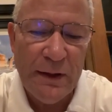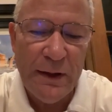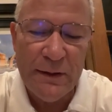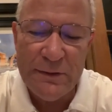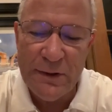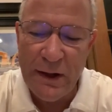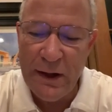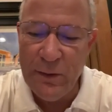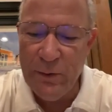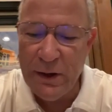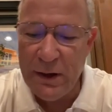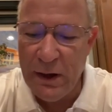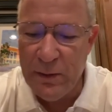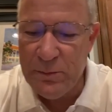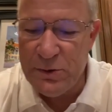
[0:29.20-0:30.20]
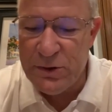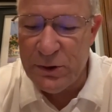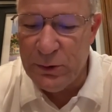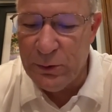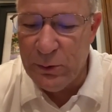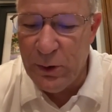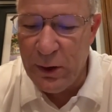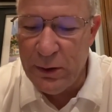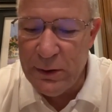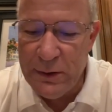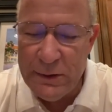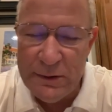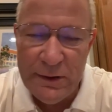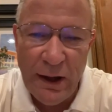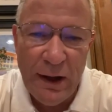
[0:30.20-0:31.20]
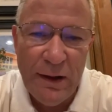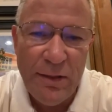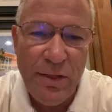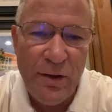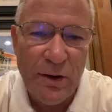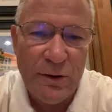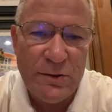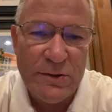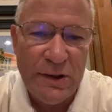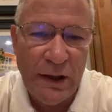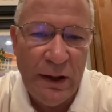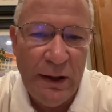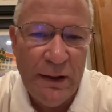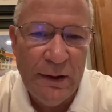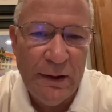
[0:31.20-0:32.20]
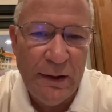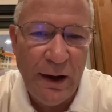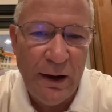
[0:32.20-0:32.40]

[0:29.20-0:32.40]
And today we come to Day 13.